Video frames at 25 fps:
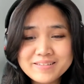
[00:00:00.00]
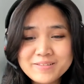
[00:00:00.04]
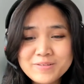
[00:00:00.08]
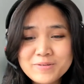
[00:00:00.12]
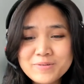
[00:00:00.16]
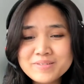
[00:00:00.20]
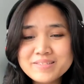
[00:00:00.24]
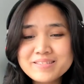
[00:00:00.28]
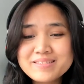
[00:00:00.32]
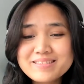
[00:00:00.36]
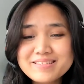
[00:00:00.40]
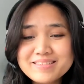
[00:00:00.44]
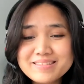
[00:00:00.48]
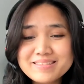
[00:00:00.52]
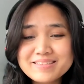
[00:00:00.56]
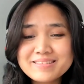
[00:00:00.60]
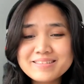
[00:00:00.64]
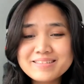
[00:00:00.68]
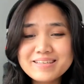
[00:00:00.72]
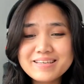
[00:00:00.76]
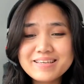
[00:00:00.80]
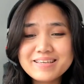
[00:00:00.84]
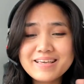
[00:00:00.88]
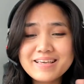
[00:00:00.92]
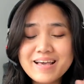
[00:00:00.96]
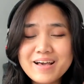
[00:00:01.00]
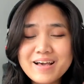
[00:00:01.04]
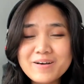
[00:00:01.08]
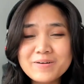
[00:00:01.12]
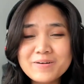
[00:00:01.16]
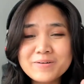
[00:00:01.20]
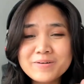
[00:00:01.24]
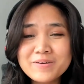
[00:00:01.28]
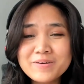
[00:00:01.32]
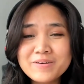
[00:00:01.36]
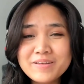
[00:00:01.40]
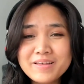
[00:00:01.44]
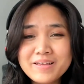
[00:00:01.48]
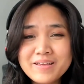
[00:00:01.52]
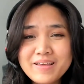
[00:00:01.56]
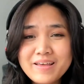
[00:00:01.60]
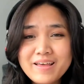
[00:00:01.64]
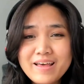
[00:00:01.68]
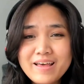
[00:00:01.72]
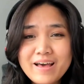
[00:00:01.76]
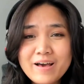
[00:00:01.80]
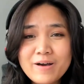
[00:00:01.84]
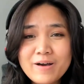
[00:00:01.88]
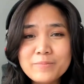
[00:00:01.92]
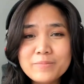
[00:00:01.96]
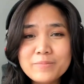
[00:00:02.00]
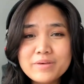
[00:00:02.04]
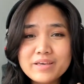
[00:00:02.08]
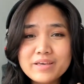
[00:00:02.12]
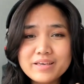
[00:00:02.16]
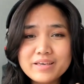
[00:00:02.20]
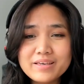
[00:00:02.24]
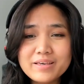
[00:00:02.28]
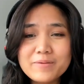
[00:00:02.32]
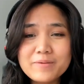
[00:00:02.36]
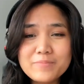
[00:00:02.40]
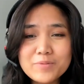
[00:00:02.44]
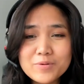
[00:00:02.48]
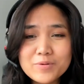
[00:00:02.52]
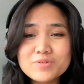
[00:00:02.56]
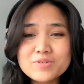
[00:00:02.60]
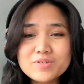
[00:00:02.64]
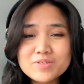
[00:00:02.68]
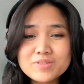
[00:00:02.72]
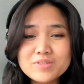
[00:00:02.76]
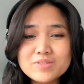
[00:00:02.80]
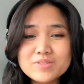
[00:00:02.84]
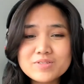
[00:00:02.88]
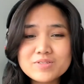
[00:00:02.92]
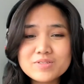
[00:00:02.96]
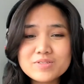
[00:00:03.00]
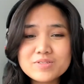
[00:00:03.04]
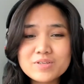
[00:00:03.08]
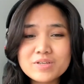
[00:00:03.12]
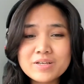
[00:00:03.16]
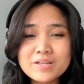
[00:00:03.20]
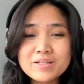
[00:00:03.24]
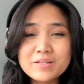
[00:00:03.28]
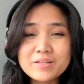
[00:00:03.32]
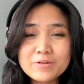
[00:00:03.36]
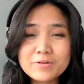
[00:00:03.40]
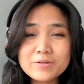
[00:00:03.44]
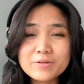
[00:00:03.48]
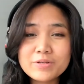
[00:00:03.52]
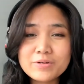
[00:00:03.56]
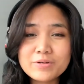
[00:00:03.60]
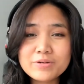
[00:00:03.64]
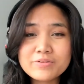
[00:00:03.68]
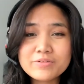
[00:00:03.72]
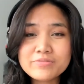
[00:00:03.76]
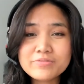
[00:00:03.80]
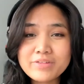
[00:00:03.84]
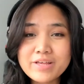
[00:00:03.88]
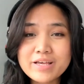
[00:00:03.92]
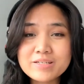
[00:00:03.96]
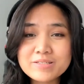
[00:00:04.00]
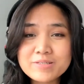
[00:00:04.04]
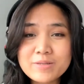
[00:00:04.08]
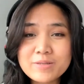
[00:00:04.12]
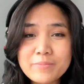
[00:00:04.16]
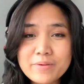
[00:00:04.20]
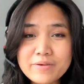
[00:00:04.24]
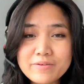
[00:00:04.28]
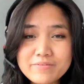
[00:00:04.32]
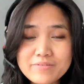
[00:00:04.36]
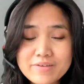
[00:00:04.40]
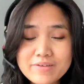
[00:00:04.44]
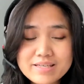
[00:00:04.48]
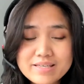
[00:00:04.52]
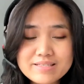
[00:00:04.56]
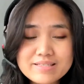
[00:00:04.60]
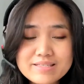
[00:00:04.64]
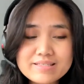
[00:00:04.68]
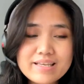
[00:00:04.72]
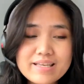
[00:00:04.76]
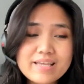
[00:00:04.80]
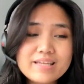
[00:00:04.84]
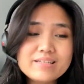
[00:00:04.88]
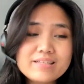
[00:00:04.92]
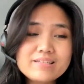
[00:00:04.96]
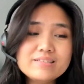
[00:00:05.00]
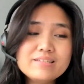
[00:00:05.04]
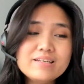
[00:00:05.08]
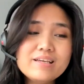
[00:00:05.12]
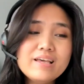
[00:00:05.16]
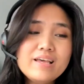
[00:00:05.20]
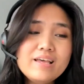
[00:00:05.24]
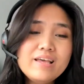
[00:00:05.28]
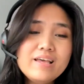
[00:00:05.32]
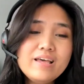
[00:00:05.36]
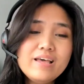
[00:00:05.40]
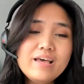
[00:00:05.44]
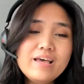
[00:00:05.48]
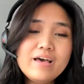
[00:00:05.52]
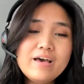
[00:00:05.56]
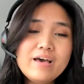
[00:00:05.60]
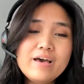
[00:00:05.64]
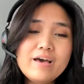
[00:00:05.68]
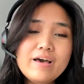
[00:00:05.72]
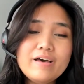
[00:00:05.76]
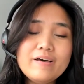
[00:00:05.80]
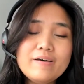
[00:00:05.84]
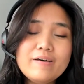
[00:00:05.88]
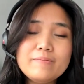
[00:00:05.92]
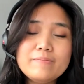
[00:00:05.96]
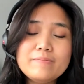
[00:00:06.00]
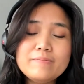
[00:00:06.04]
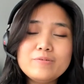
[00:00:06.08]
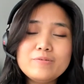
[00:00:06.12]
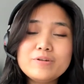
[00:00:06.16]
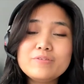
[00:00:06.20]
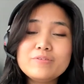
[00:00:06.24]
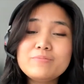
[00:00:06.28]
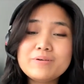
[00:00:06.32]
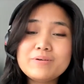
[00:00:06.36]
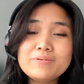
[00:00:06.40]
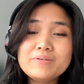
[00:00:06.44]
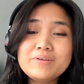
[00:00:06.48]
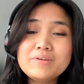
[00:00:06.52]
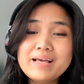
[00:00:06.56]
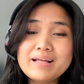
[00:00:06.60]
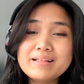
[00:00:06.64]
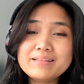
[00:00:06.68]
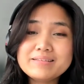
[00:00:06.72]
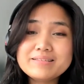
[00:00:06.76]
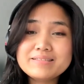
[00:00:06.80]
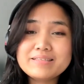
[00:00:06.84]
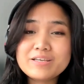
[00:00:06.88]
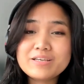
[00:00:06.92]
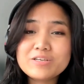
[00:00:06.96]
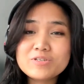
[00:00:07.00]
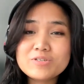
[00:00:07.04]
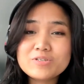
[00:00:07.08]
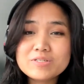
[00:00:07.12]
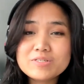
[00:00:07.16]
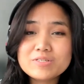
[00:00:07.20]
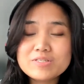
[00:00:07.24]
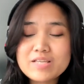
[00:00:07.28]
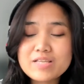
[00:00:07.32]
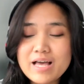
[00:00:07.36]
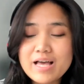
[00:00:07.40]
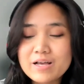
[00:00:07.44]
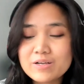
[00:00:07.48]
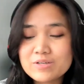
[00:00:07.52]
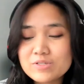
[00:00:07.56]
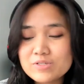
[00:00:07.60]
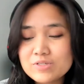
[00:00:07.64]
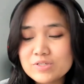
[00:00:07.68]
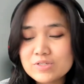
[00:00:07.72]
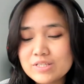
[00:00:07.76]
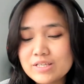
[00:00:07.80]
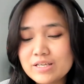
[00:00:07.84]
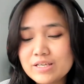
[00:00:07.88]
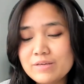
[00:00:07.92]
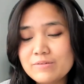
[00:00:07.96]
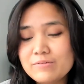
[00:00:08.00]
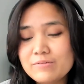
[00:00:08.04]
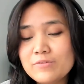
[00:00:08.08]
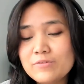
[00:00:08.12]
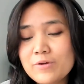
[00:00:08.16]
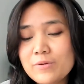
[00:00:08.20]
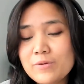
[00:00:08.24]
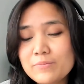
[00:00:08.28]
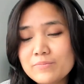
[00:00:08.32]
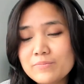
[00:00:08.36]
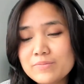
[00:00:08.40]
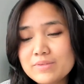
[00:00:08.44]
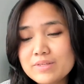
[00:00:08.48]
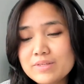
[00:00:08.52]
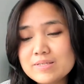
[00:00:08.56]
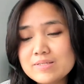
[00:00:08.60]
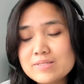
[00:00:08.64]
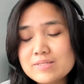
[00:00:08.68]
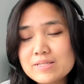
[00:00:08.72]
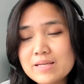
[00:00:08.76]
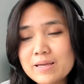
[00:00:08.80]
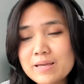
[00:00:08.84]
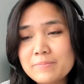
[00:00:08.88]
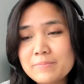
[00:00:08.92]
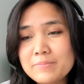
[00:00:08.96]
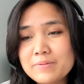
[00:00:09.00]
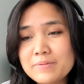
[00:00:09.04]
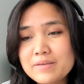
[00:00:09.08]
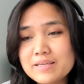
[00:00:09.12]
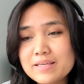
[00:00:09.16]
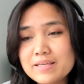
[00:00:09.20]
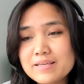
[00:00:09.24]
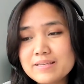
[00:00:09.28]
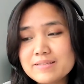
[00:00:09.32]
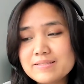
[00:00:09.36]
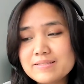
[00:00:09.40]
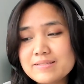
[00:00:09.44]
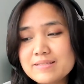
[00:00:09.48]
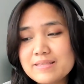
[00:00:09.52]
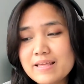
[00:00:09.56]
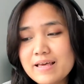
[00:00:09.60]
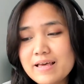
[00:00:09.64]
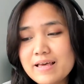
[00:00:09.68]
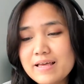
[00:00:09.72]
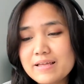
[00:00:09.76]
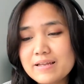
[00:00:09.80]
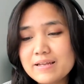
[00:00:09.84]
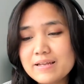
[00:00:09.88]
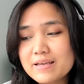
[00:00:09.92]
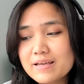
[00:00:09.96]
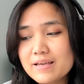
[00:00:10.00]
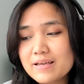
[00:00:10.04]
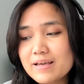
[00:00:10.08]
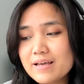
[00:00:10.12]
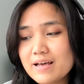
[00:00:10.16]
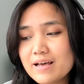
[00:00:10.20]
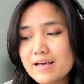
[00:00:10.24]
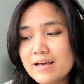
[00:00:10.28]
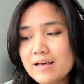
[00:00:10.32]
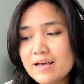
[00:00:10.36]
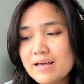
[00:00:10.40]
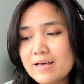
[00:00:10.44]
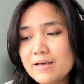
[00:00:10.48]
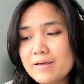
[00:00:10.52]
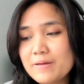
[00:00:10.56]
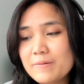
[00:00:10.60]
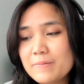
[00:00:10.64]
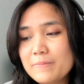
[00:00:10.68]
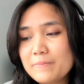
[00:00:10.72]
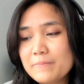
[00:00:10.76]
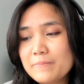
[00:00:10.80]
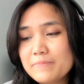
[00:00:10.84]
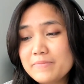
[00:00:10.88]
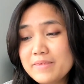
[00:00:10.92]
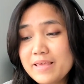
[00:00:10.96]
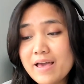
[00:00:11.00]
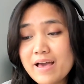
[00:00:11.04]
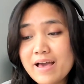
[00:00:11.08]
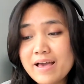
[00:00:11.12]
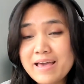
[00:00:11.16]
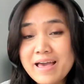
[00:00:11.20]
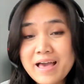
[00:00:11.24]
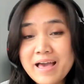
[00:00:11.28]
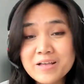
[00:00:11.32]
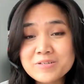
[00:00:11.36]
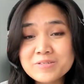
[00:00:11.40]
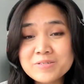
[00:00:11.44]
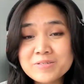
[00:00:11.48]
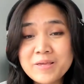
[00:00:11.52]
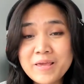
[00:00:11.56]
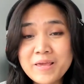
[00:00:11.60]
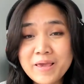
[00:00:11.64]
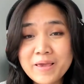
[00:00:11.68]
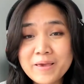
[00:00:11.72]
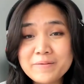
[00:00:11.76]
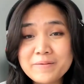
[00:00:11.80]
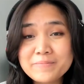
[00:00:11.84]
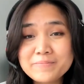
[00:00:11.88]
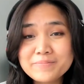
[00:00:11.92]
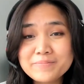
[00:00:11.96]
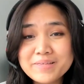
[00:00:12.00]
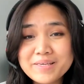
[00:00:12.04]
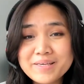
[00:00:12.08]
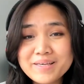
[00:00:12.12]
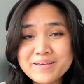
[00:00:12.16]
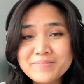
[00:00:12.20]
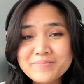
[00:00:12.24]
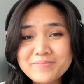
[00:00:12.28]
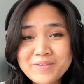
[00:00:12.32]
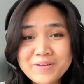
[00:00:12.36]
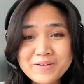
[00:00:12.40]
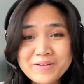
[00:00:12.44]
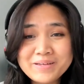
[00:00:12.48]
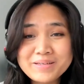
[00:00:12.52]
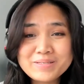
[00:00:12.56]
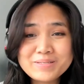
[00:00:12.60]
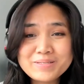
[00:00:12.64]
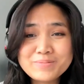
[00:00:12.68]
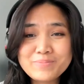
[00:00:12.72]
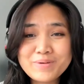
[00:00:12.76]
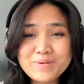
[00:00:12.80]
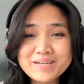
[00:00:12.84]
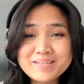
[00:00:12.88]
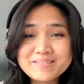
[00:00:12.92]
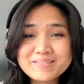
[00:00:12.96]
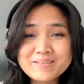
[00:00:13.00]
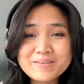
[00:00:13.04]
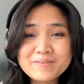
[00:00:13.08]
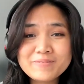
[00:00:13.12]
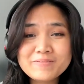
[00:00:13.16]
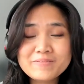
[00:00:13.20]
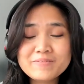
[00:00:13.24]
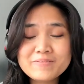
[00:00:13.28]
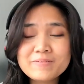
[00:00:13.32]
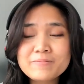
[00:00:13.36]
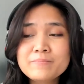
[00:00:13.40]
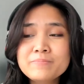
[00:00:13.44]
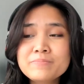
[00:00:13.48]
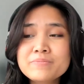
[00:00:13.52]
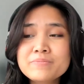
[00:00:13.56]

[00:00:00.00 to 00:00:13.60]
You can still see how my emotions clearly reflect on my face. And one of my realizations actually from this typing is that yeah, I actually am very expressive.